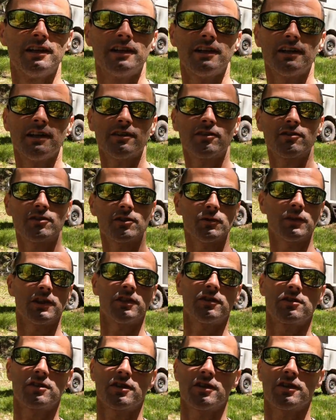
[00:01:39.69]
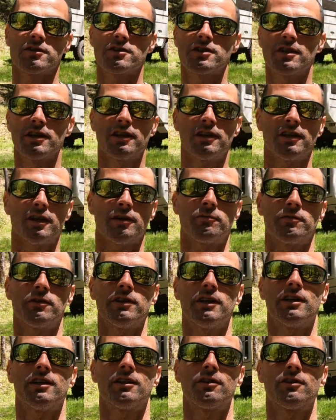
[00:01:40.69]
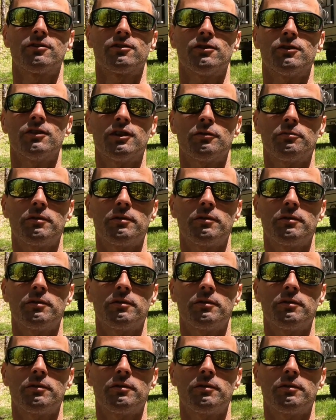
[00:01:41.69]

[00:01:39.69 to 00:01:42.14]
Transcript: and so we can charge up solar